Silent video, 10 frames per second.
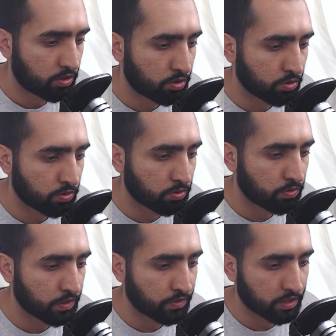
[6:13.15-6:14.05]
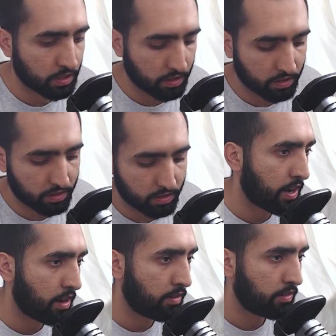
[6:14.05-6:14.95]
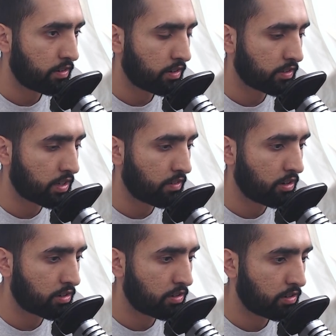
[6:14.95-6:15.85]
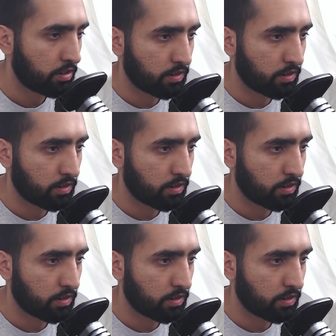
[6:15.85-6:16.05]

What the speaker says: to 50. And now let's have a look.